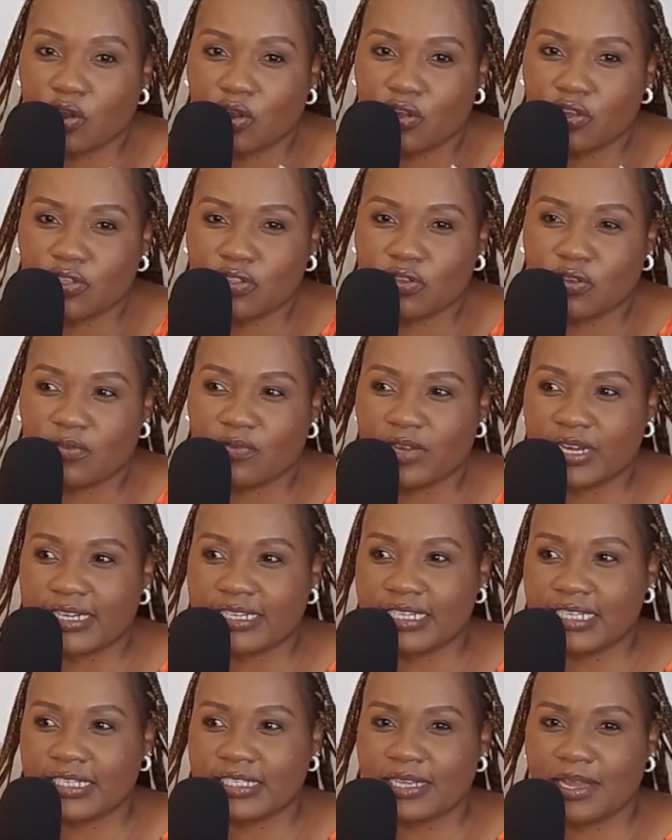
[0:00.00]
gloss
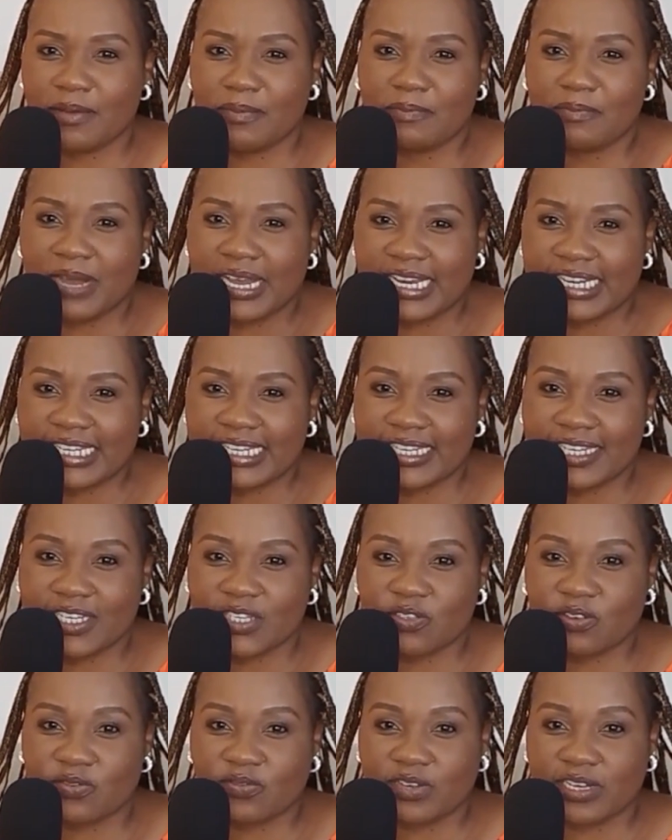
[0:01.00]
over it,
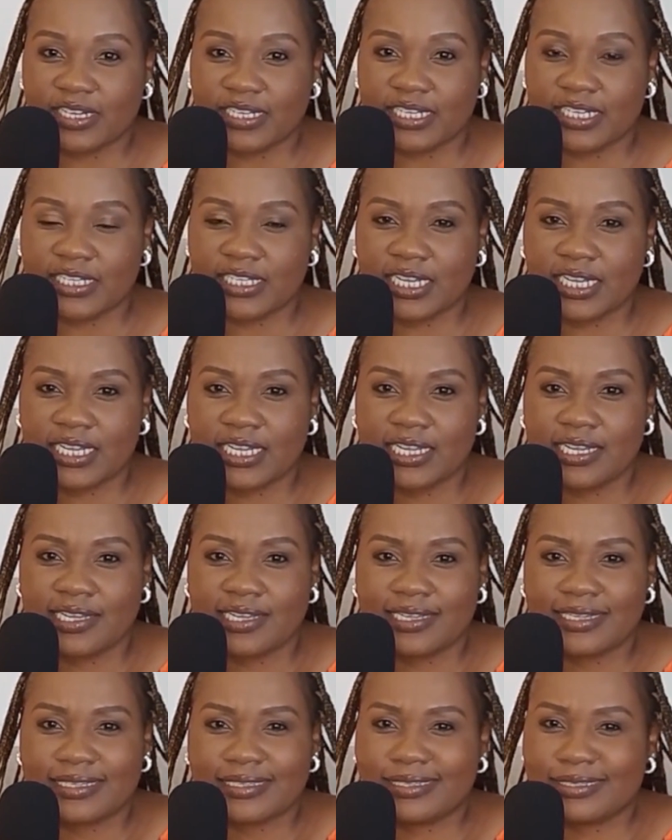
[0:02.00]
marinate over it,
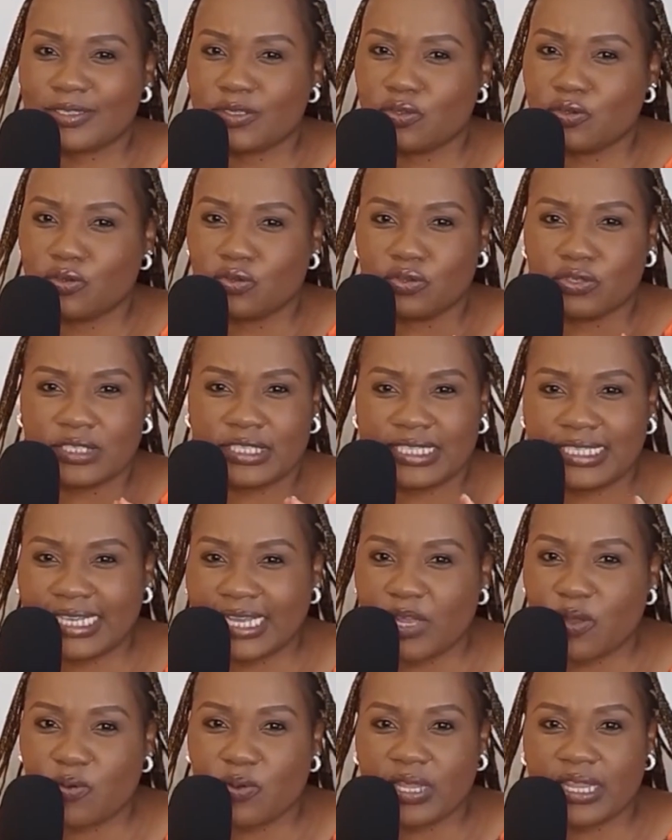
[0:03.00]
you know,
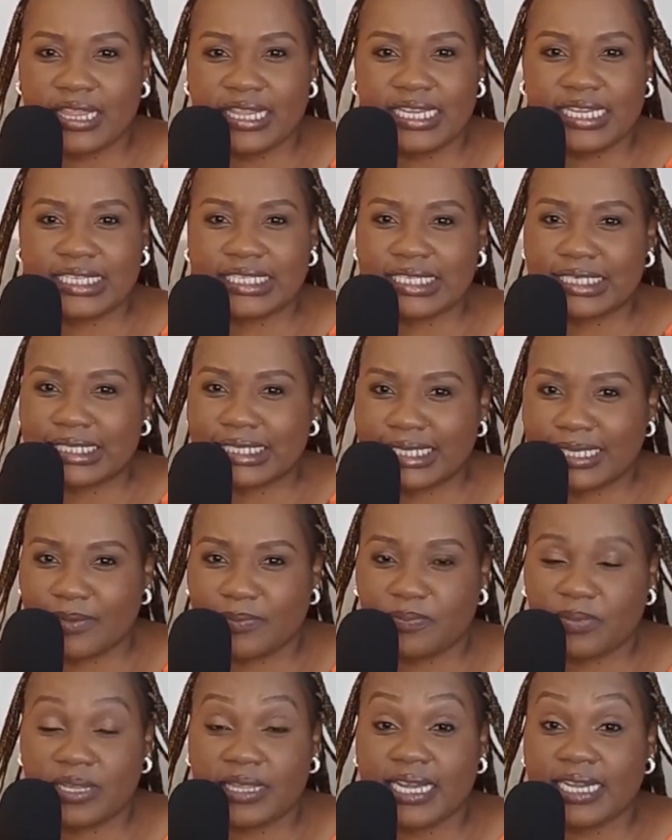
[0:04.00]
stay with it and
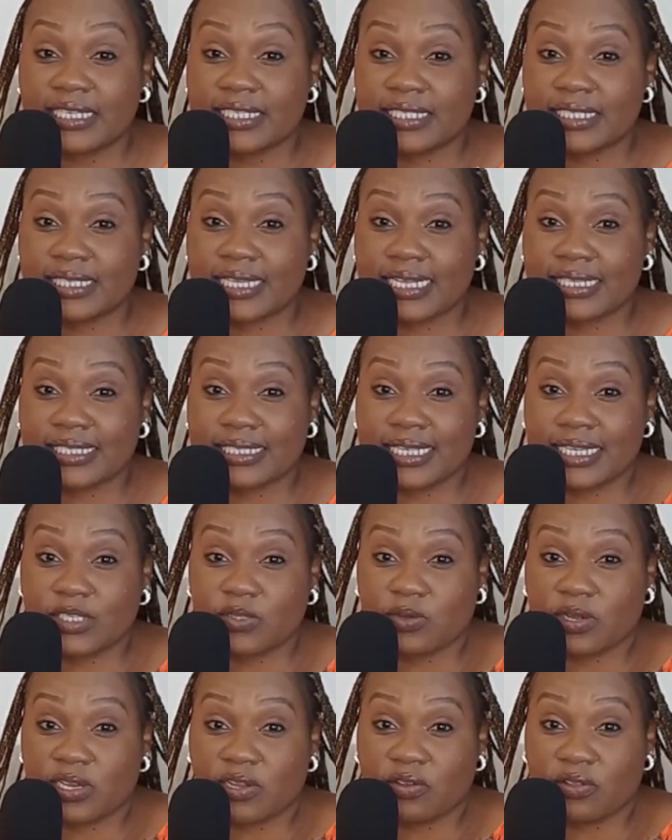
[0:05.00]
keep it. That's, that's,
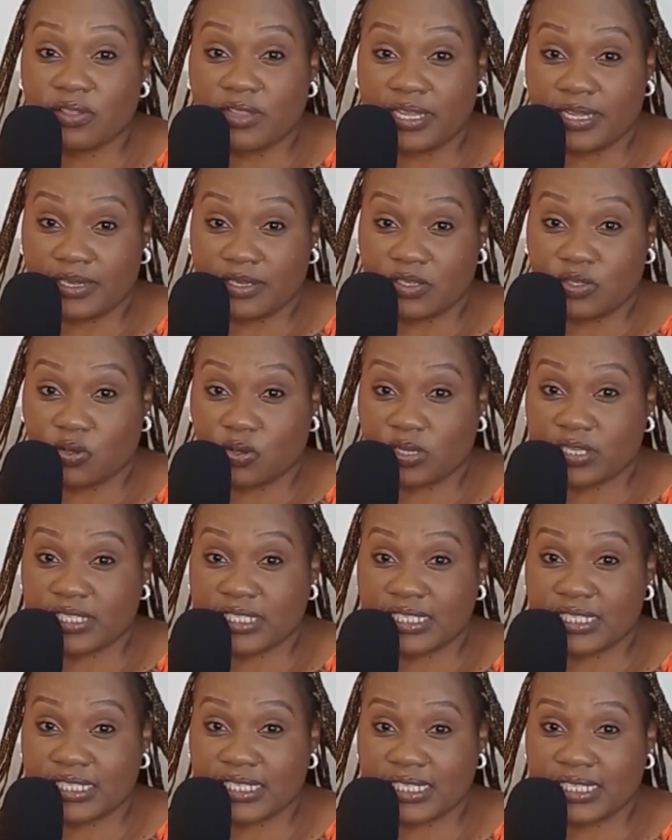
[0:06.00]
that's when all the
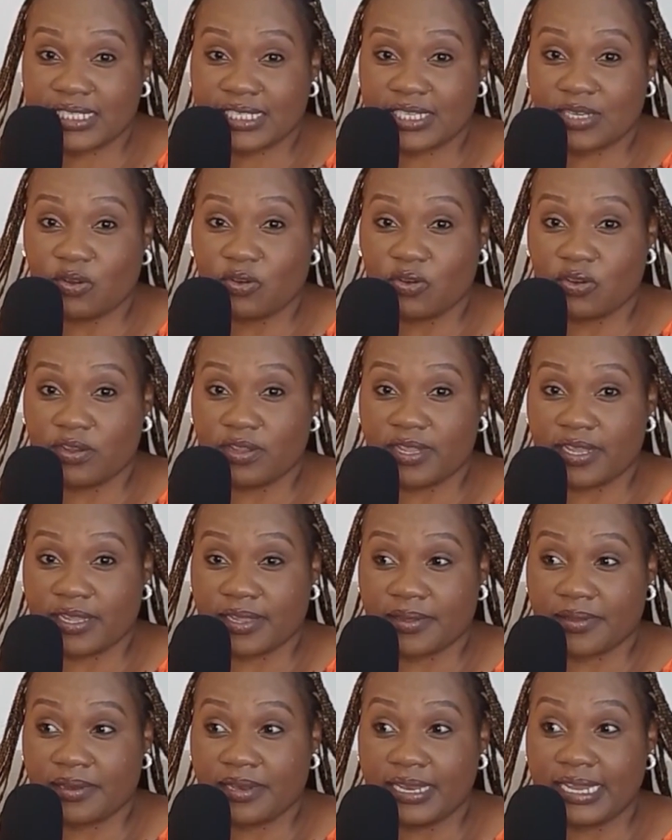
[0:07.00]
toxicity or
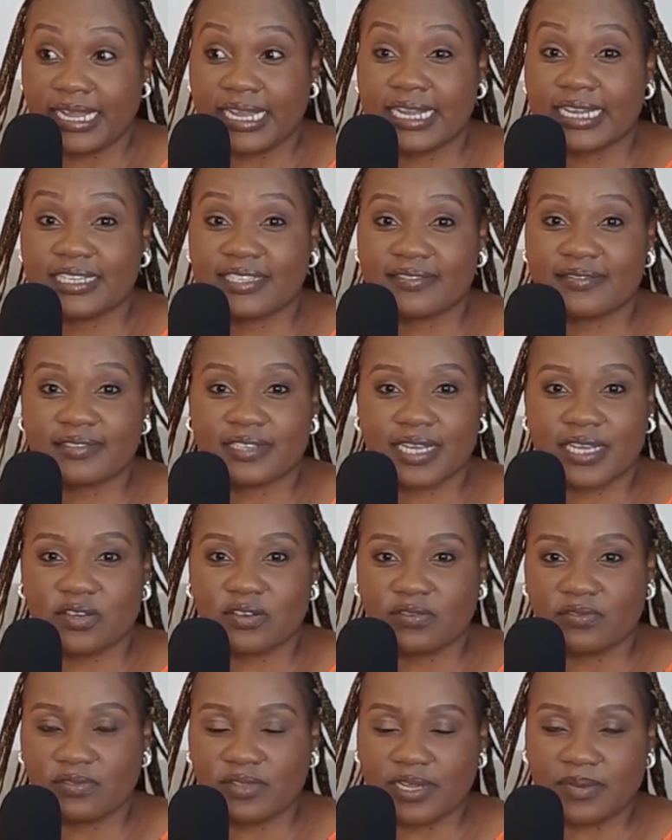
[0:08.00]
the negative
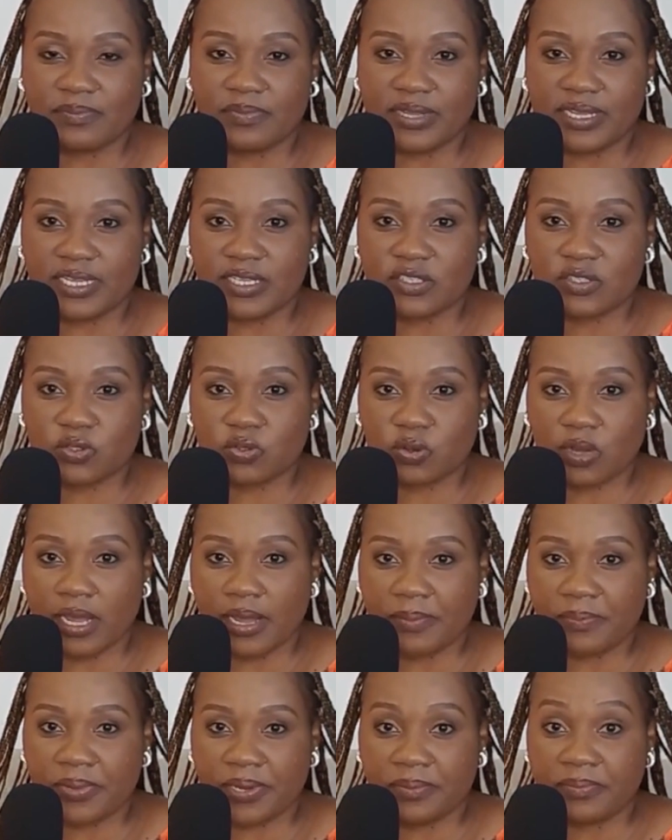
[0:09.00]
side of that begins to
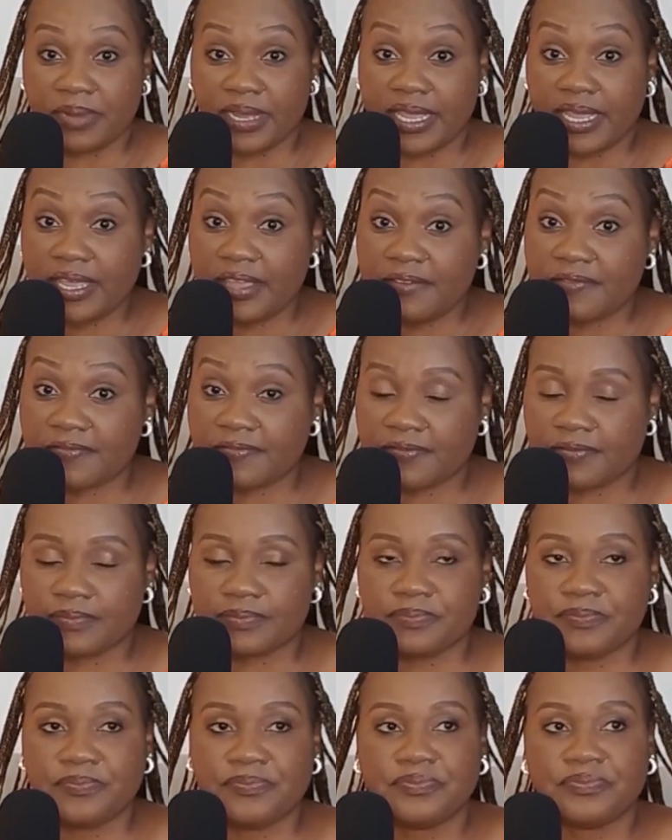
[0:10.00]
happen. But if